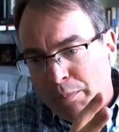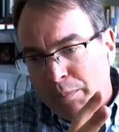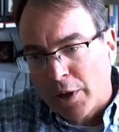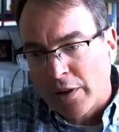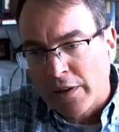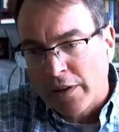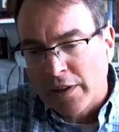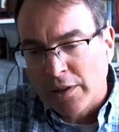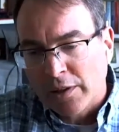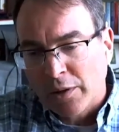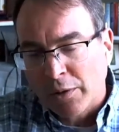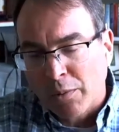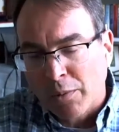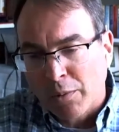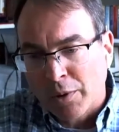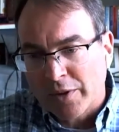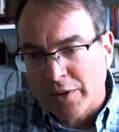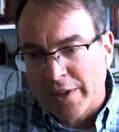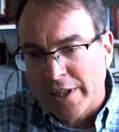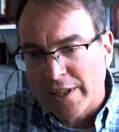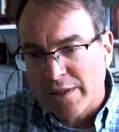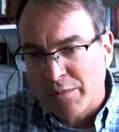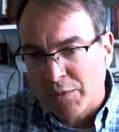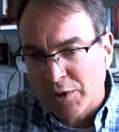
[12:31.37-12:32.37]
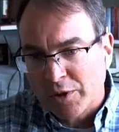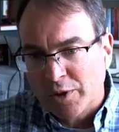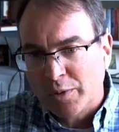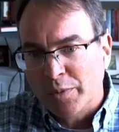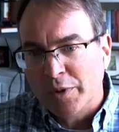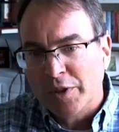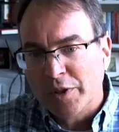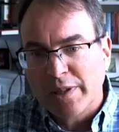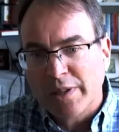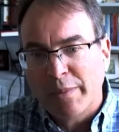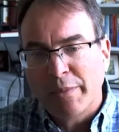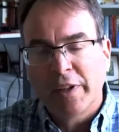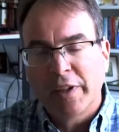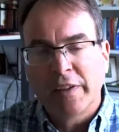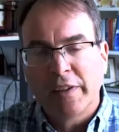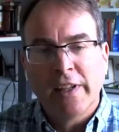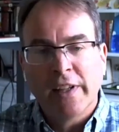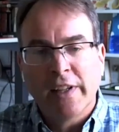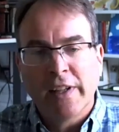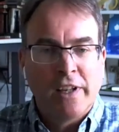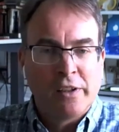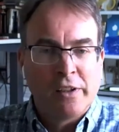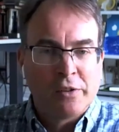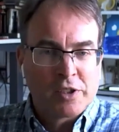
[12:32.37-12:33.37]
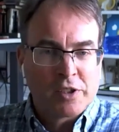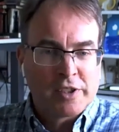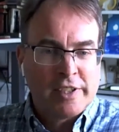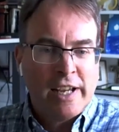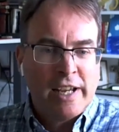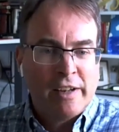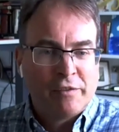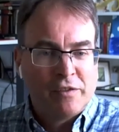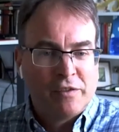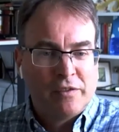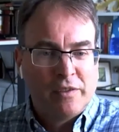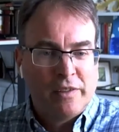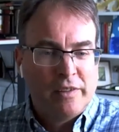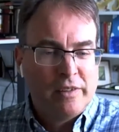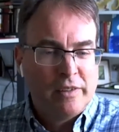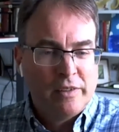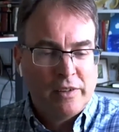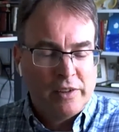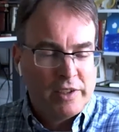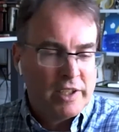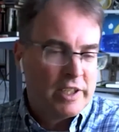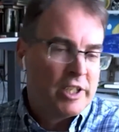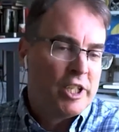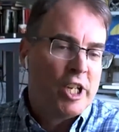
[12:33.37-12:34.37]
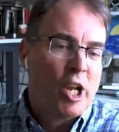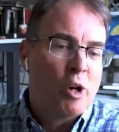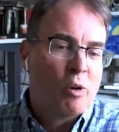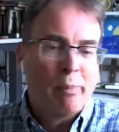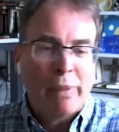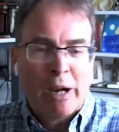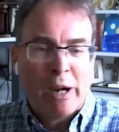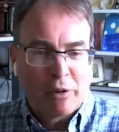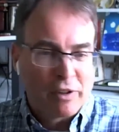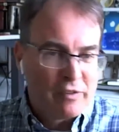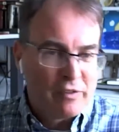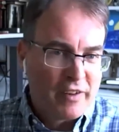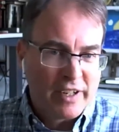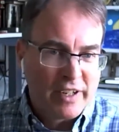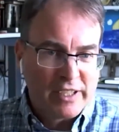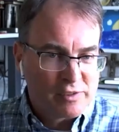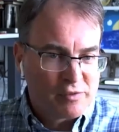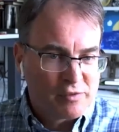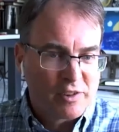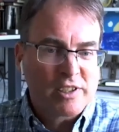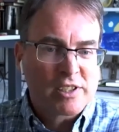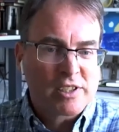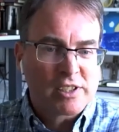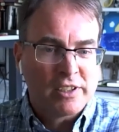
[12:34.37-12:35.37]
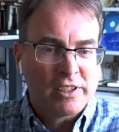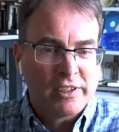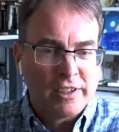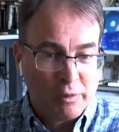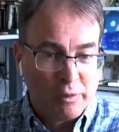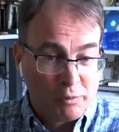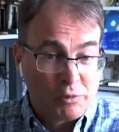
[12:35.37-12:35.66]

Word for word: part of the organization was doing something that the other staff didn't know about, and vice versa.